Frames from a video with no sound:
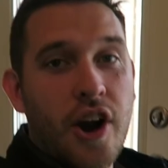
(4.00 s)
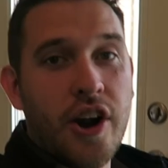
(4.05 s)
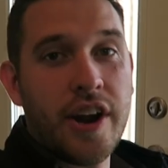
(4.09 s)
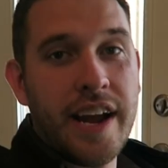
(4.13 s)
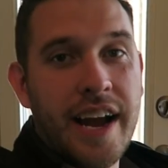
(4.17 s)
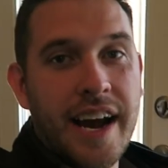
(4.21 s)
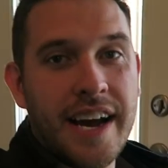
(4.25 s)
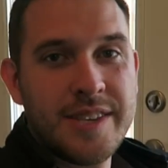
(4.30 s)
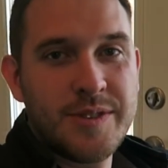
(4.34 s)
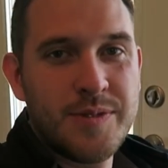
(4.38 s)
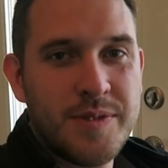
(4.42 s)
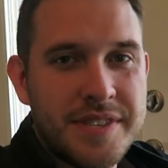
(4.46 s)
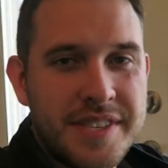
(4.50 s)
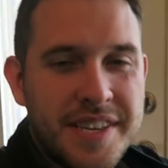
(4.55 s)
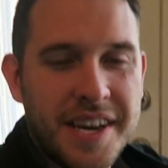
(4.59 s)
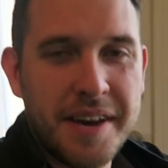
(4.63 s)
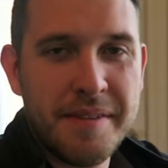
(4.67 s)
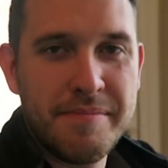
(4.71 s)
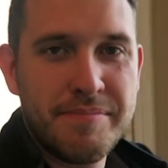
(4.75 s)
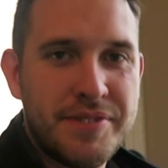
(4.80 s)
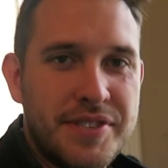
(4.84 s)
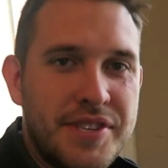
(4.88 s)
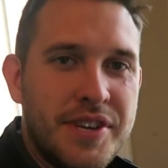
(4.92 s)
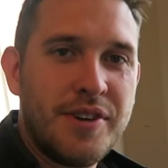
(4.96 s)
Alright guys, what's
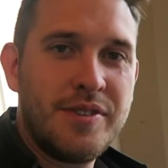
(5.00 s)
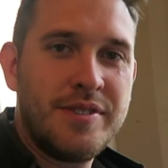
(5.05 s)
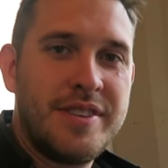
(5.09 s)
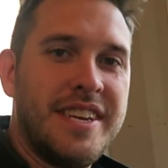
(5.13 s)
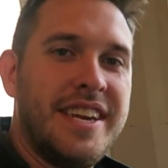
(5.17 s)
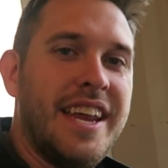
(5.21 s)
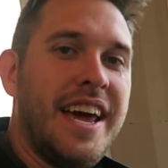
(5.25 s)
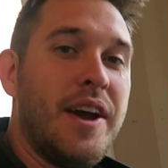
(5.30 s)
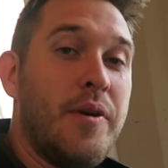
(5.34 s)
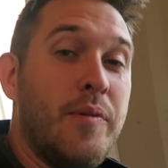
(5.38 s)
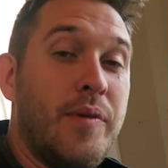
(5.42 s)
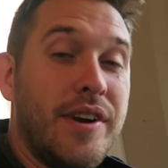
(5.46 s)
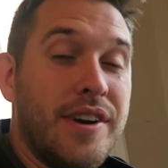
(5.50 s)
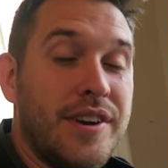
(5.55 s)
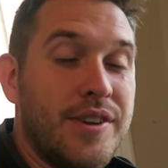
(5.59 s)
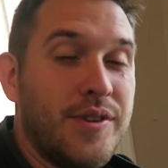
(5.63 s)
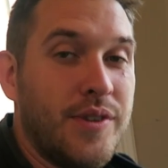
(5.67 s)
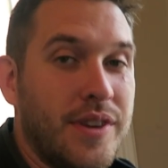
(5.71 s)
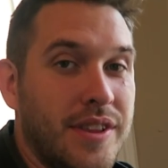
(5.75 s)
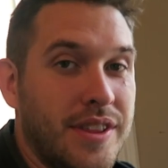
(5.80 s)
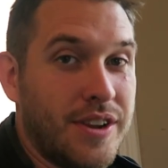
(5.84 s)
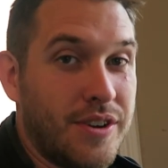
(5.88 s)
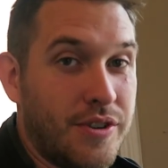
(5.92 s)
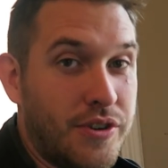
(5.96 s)
up? So today we are
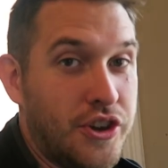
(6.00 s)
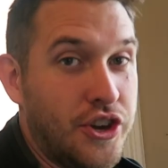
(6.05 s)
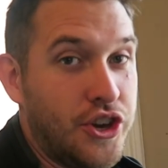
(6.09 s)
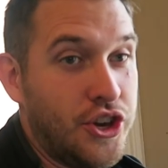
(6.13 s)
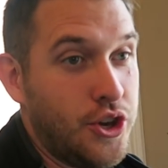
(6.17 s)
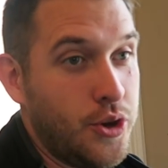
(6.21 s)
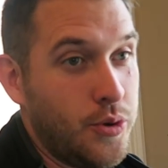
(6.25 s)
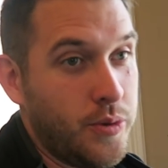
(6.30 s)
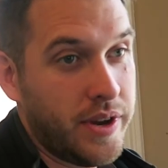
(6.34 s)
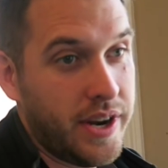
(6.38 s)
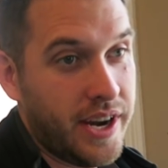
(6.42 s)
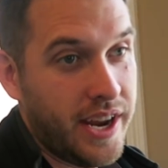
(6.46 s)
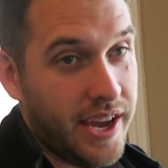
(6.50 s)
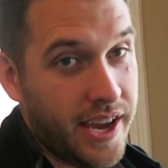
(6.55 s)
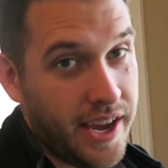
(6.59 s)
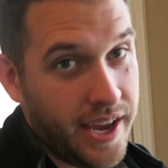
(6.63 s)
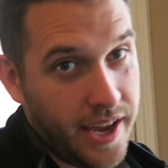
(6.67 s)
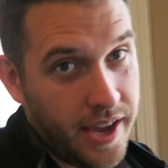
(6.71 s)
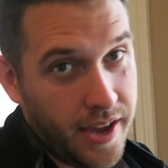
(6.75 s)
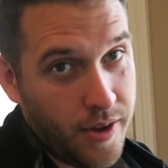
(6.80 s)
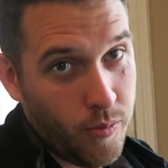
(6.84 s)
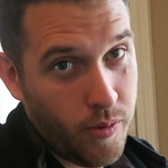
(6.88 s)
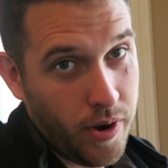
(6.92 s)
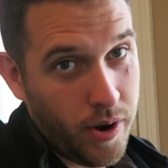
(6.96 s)
doing a little
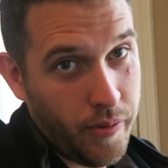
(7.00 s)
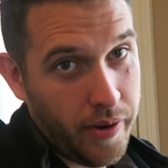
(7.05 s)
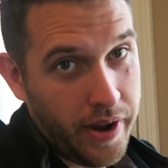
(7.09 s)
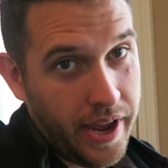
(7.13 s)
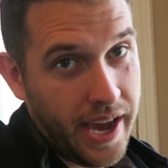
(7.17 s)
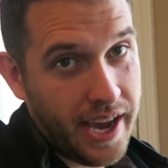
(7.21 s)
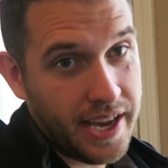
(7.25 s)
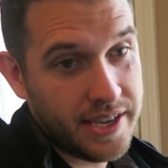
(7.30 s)
Q&A where we